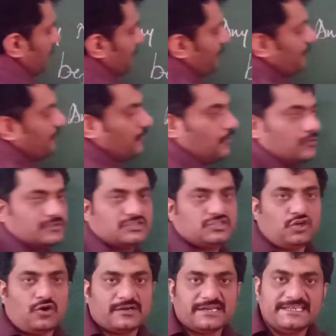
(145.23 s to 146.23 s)
4
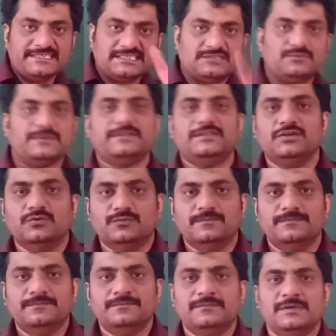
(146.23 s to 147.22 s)
chocolates with
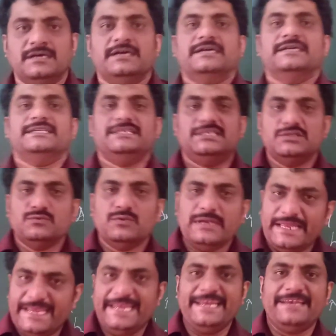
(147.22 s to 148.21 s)
you. You
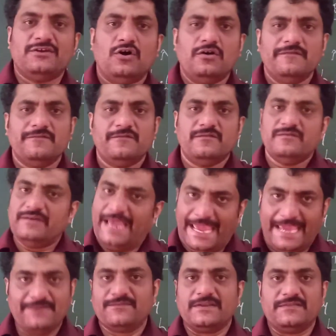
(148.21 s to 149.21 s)
will eat off
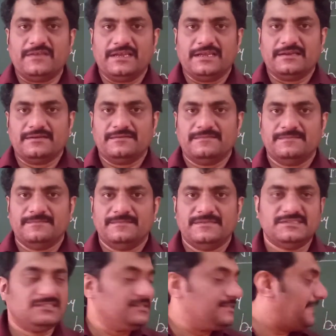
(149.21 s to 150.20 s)

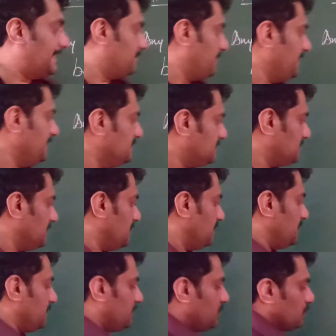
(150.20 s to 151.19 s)
everything. So that means
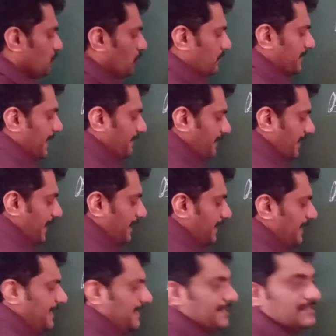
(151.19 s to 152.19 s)
you don't have
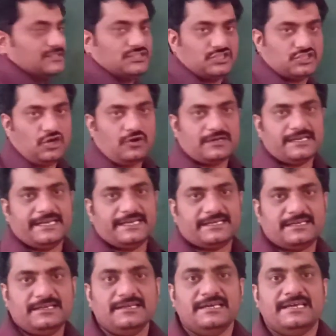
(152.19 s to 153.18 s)
any chocolate.
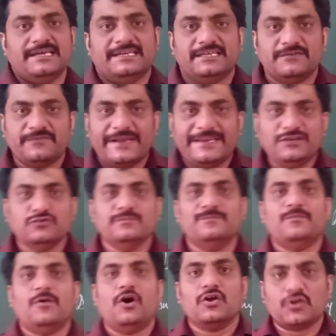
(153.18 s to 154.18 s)
Now when
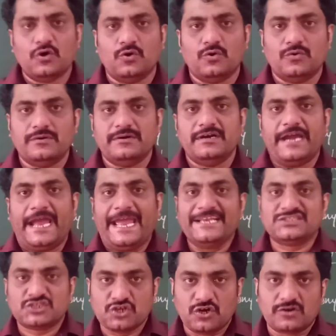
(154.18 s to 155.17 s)
you borrow
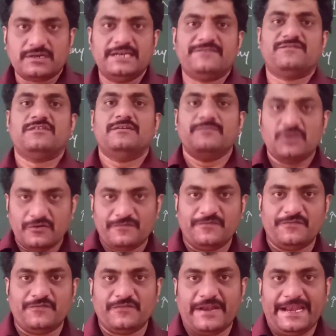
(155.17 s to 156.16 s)
a chocolate from your
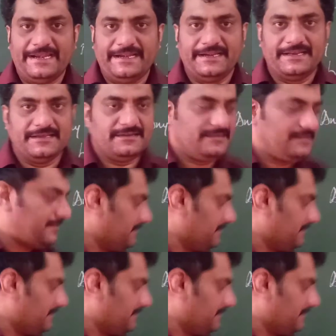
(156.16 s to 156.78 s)
friend